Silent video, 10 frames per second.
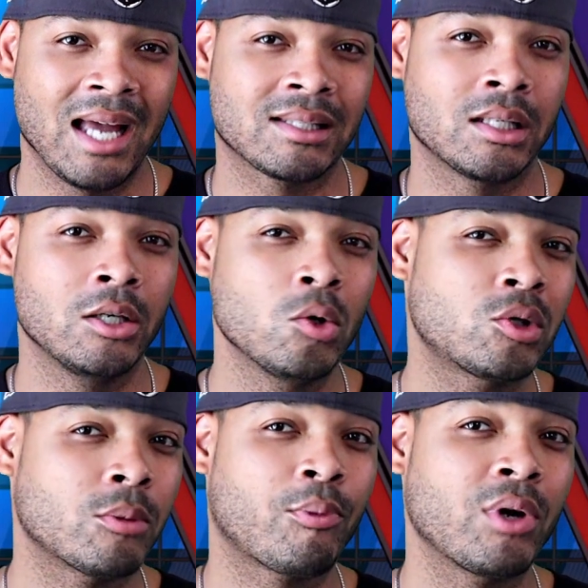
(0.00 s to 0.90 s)
As the new
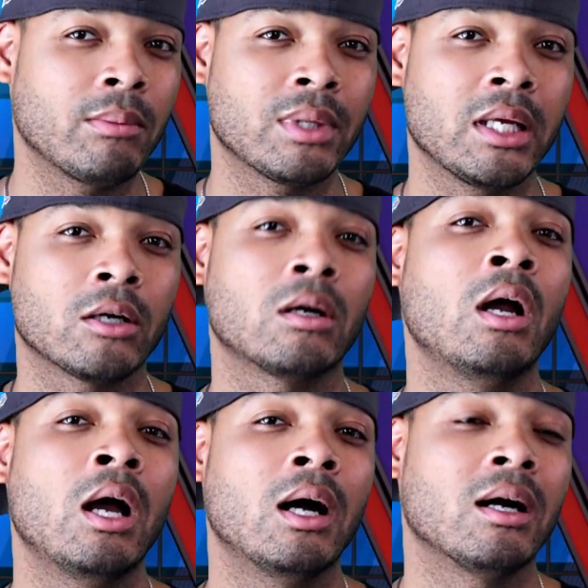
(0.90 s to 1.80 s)
Supreme Leader
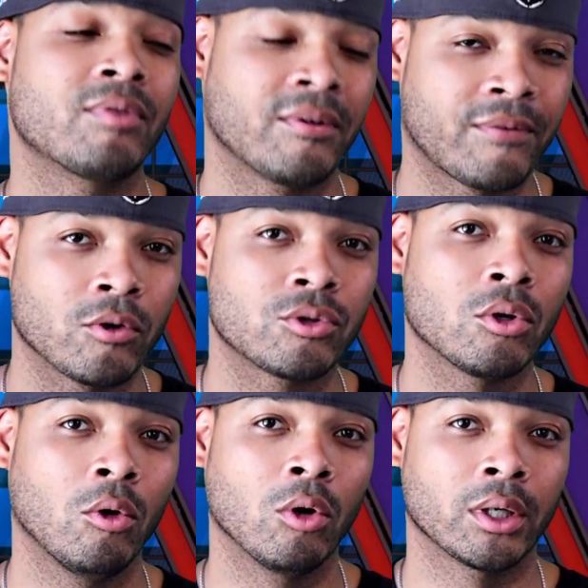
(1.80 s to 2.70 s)
of the
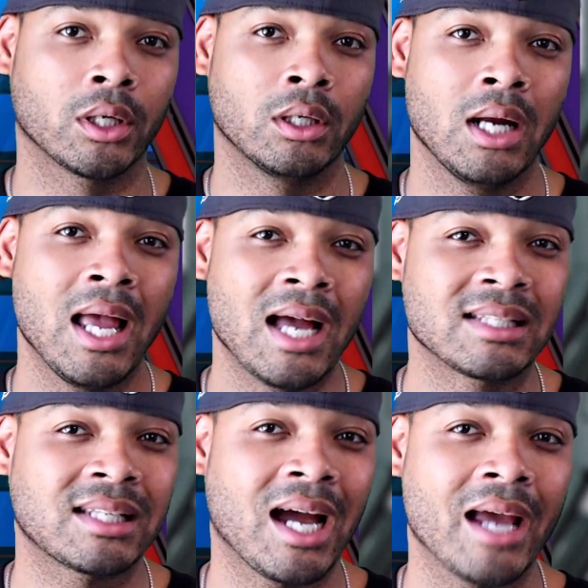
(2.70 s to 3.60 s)
First Order,
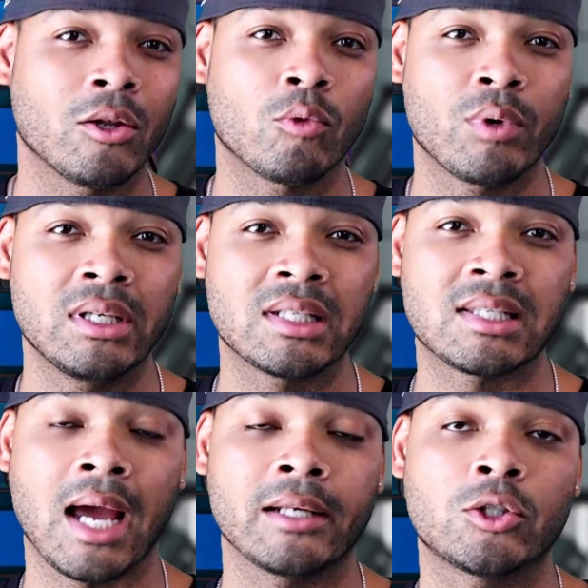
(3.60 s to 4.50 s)
has Kylo Ren
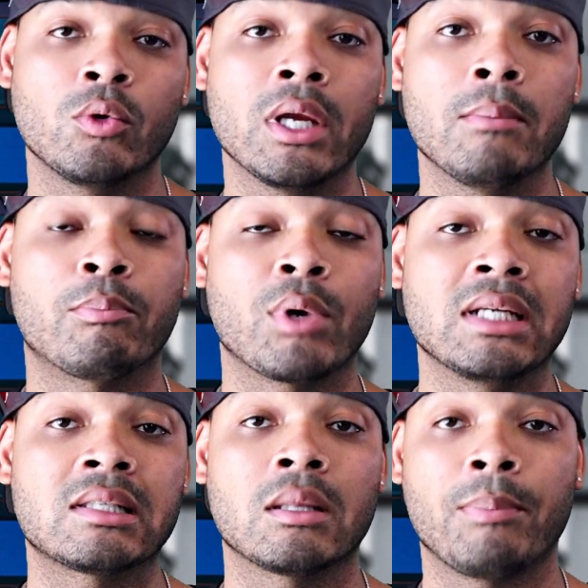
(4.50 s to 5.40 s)
decided to
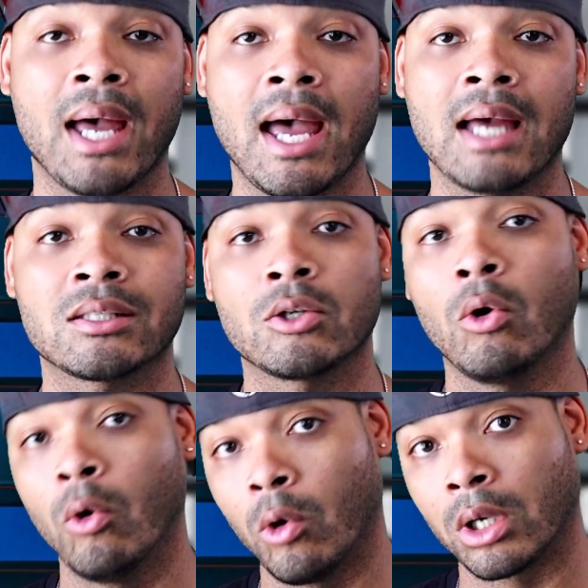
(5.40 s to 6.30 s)
embrace the past?
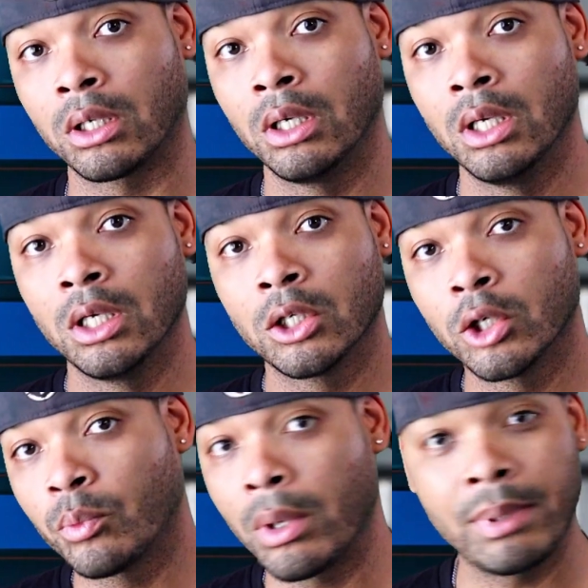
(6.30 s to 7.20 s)
Or
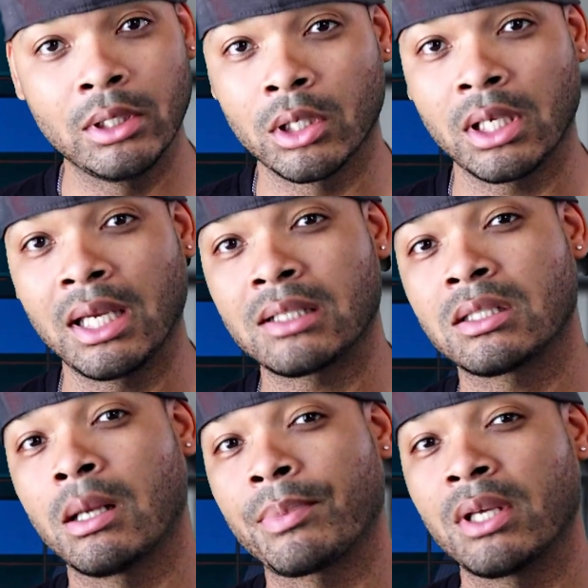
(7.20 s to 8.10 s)
could we be looking at
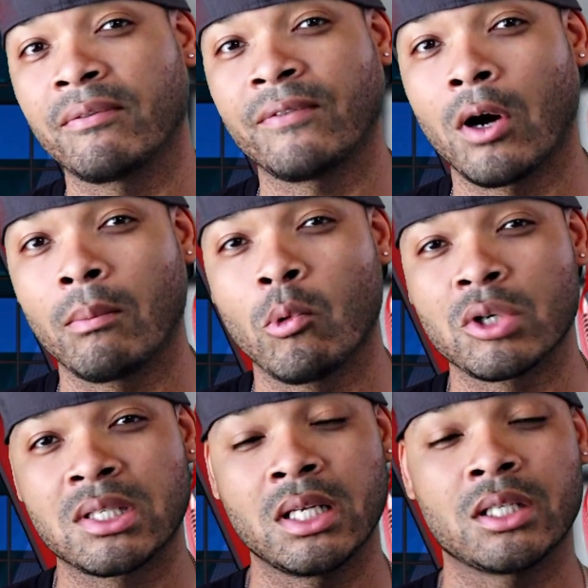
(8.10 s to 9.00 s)
something far
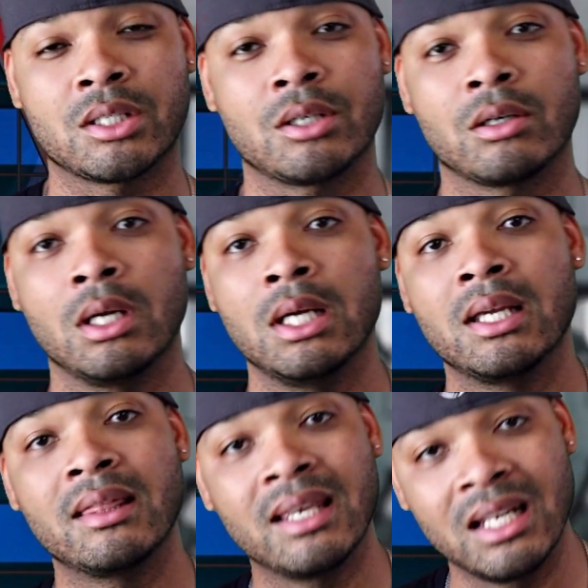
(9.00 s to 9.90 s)
more sinister
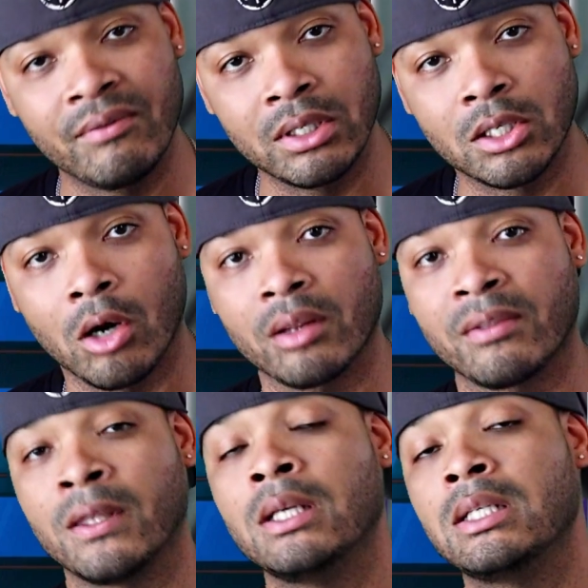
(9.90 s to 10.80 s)
than even
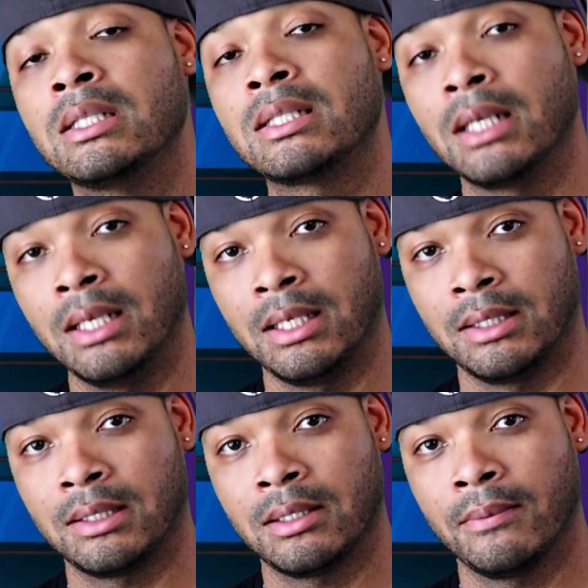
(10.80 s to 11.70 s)
Darth
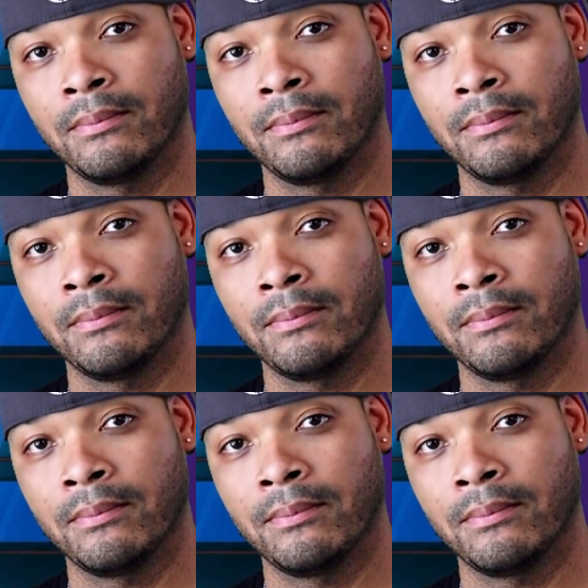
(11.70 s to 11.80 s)
Sidious?